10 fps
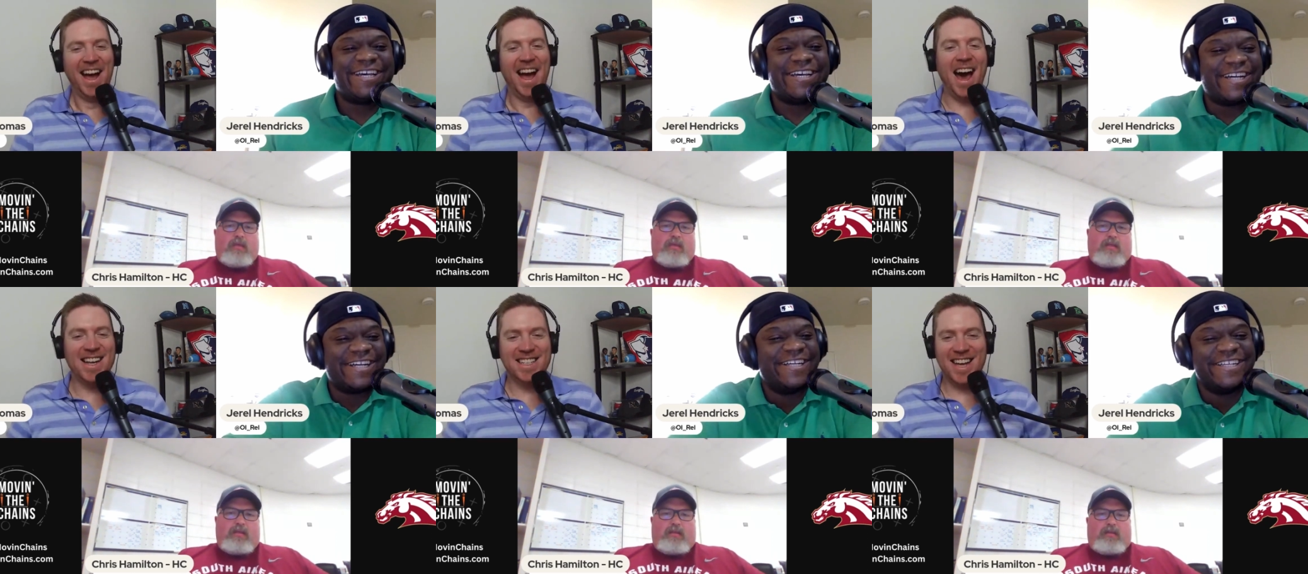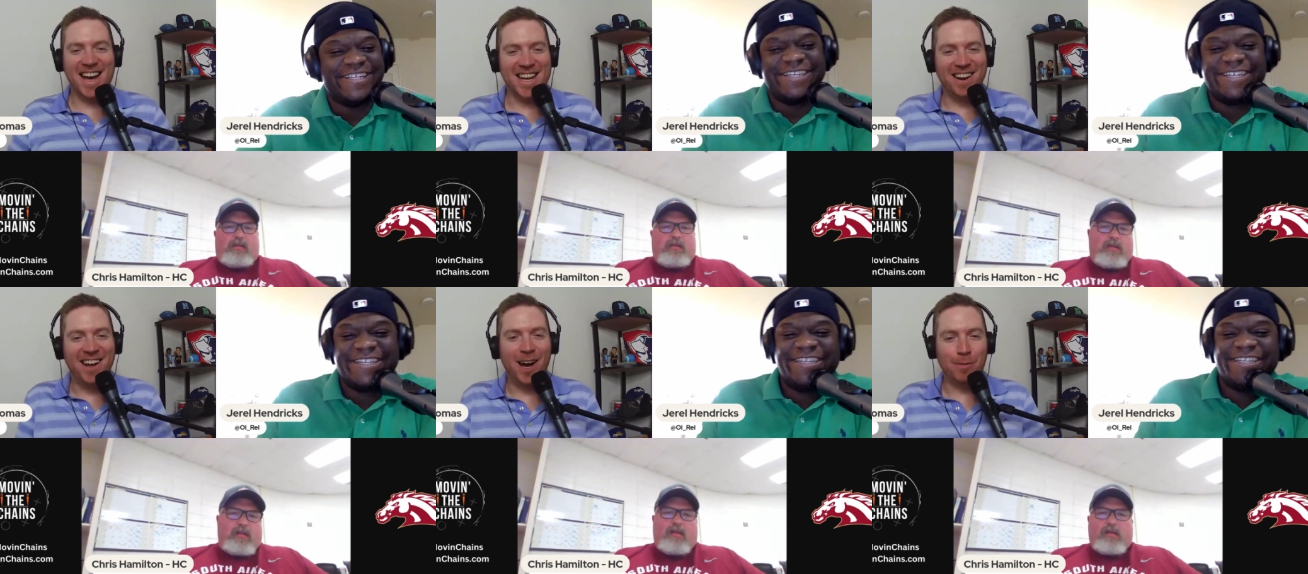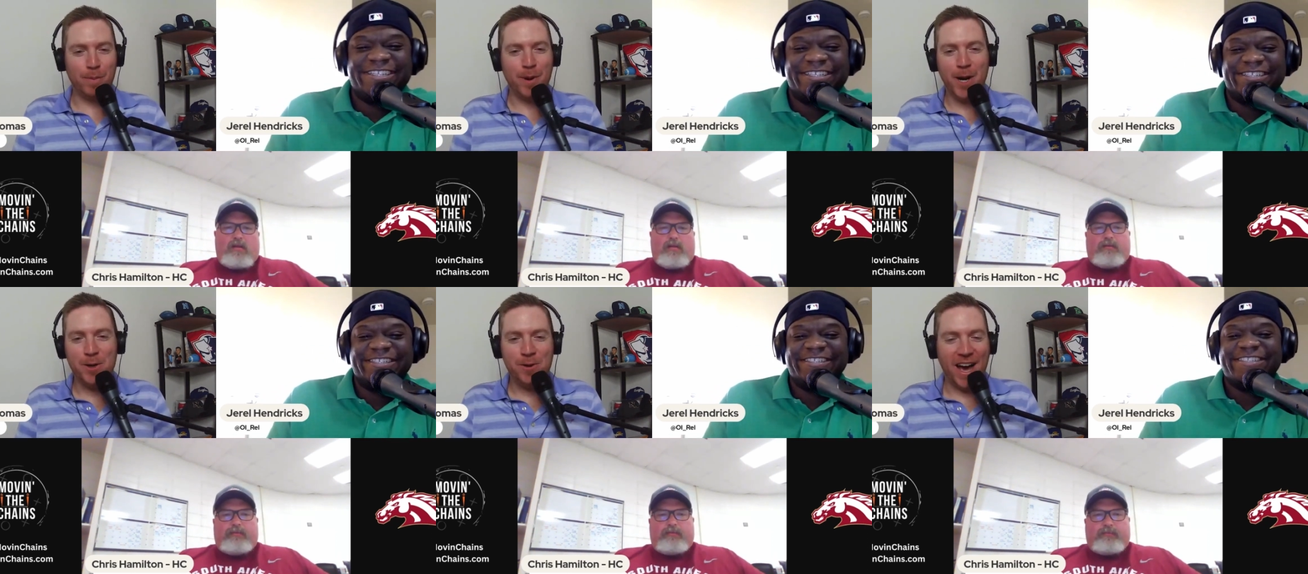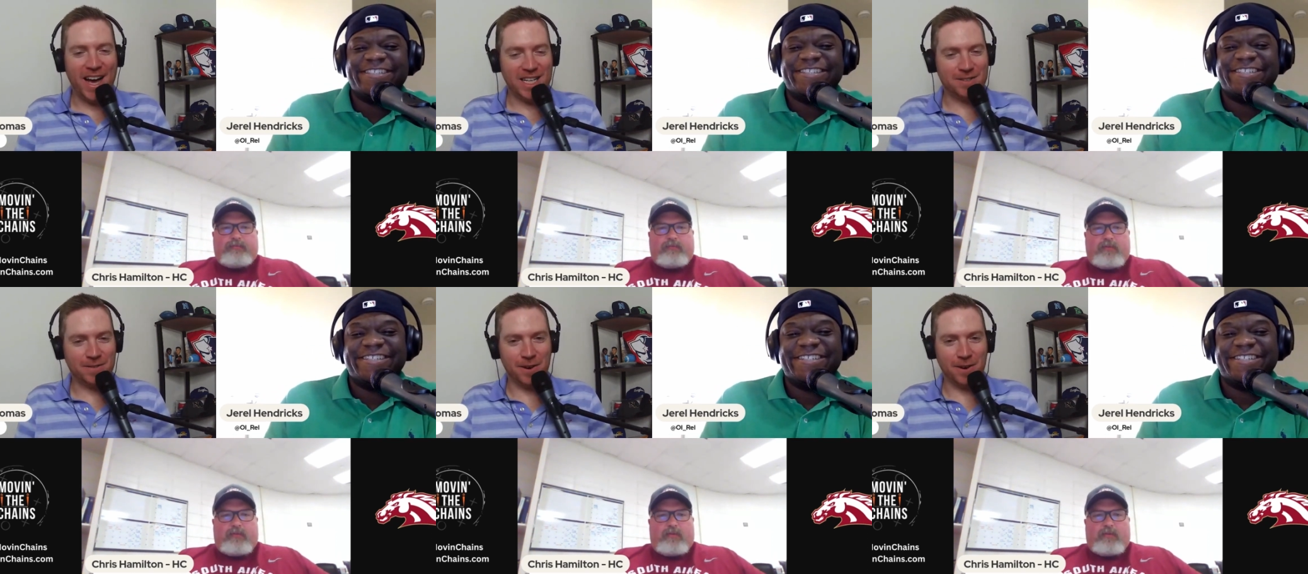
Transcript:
Speaker 1: How does that, you know, help prepare you guys